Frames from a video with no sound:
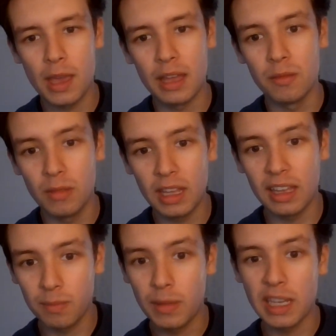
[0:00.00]
And
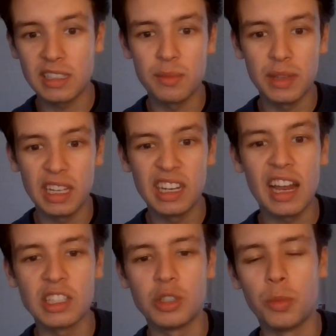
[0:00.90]
it makes them
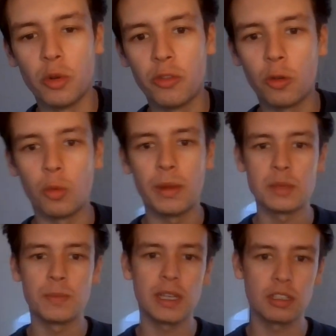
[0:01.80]
ineligible for
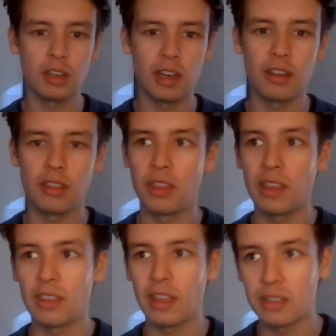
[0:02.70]
Best Picture, and I
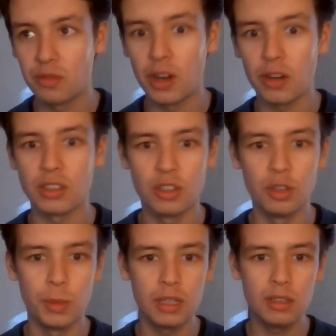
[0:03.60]
think that's very
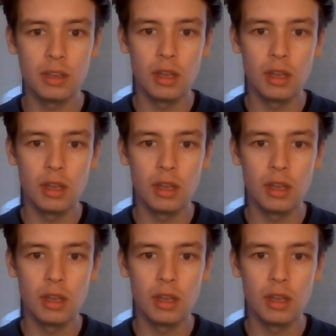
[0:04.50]
stupid,